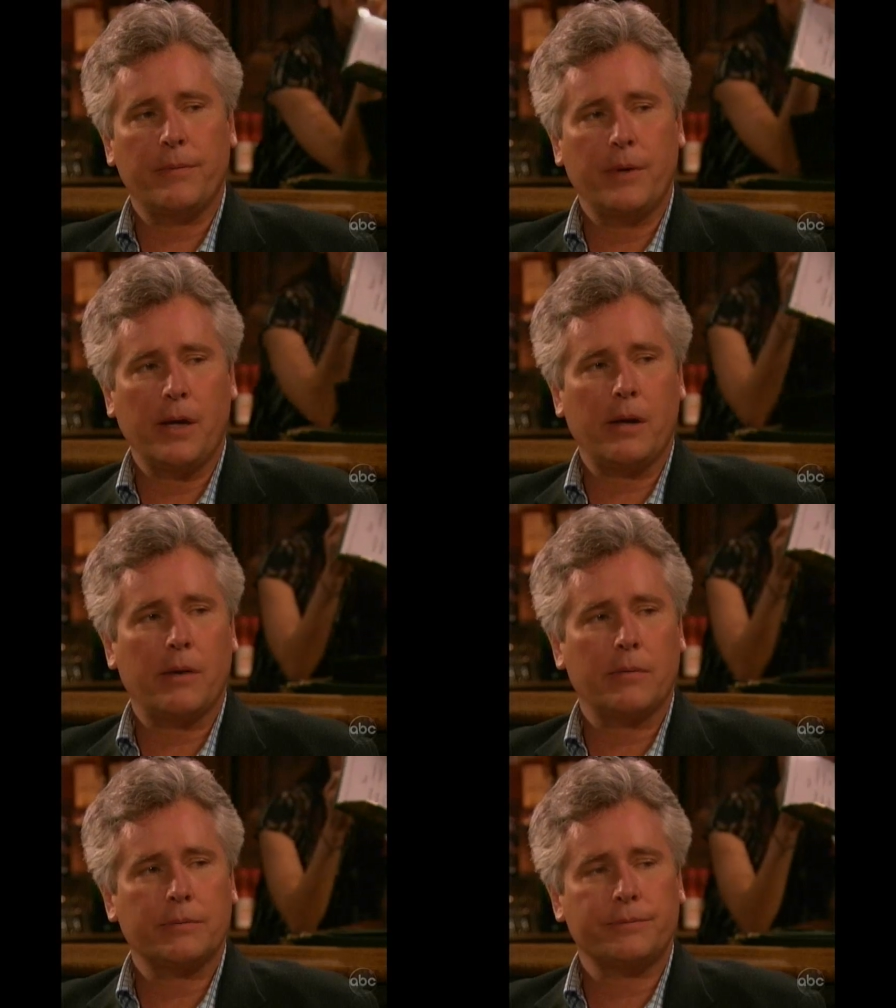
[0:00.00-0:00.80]
yeah.
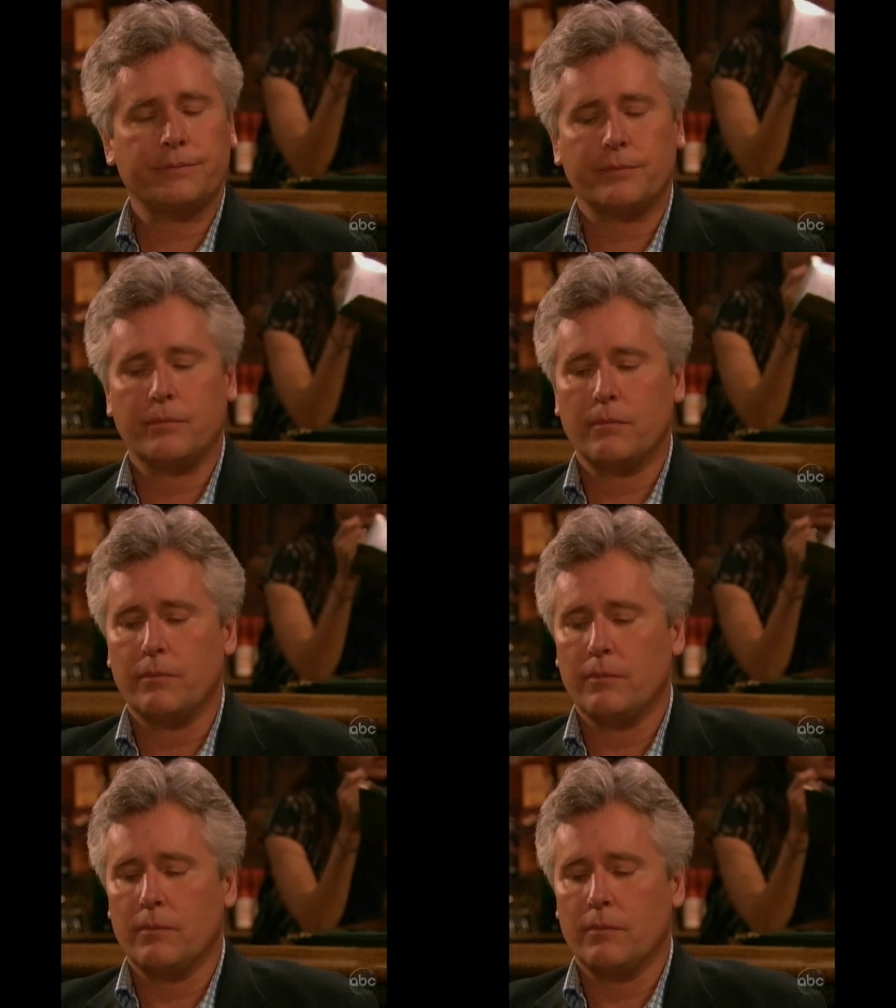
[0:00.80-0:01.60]

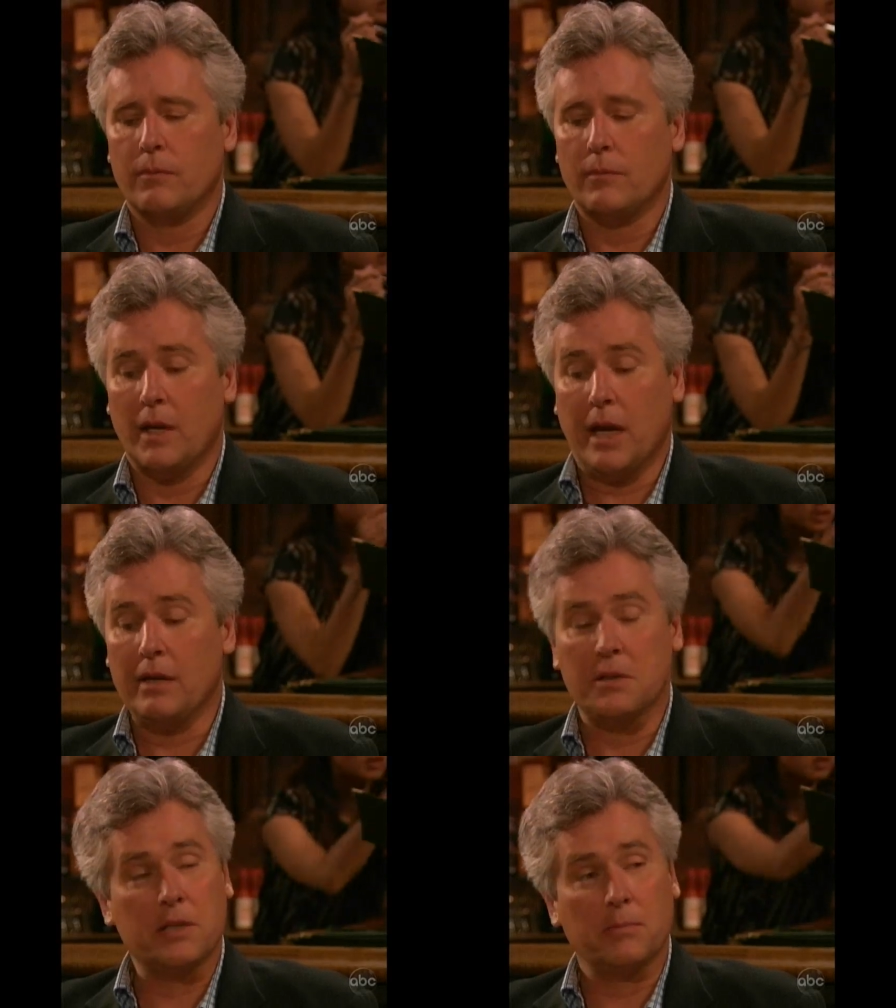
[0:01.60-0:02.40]

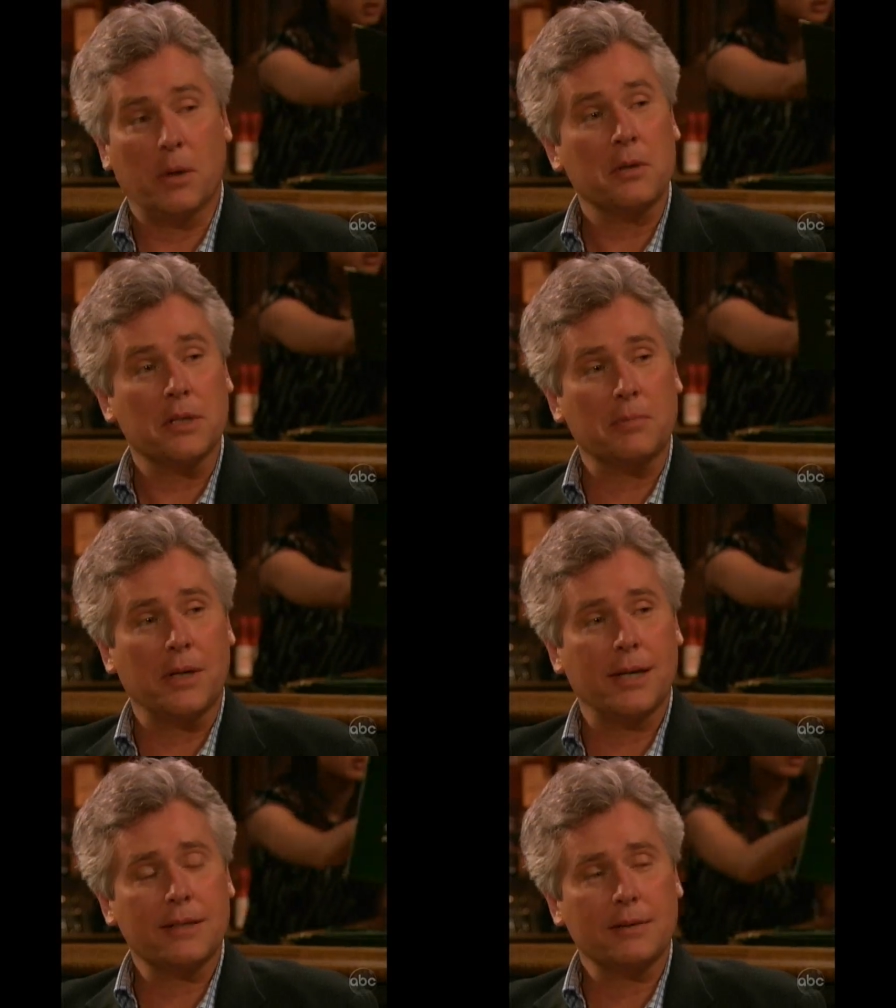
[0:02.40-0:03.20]
And just a bonus
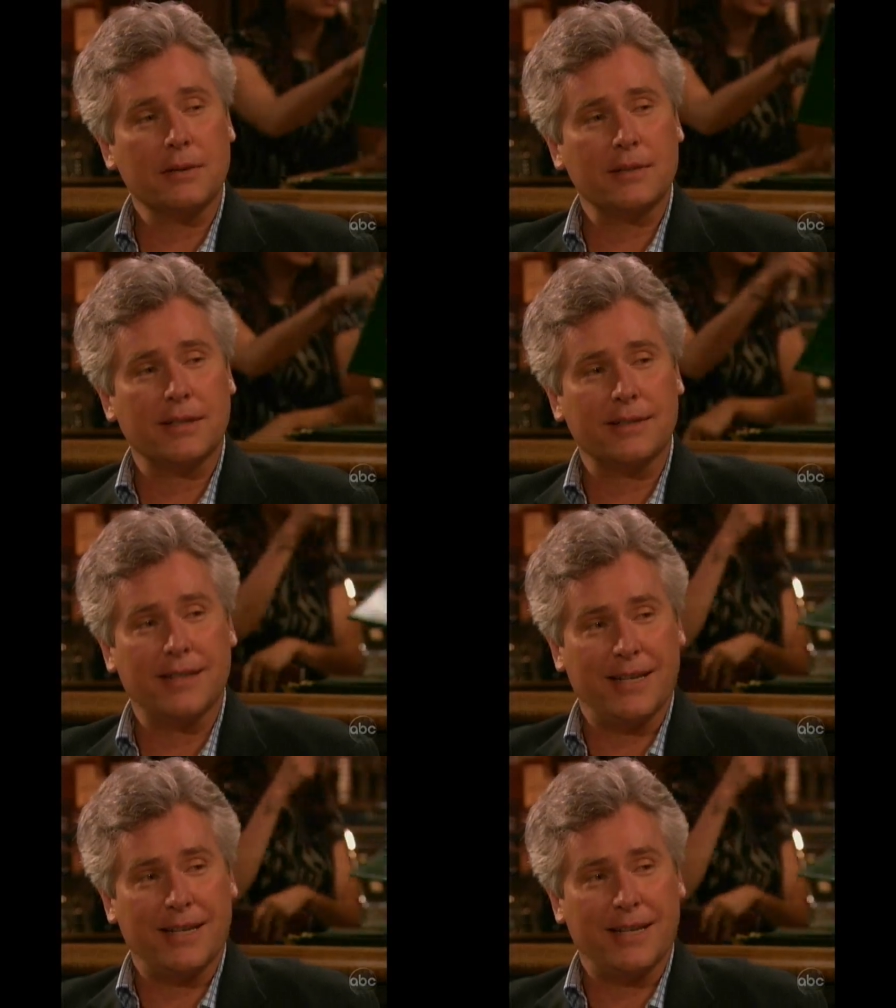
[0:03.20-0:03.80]
prize, it looks like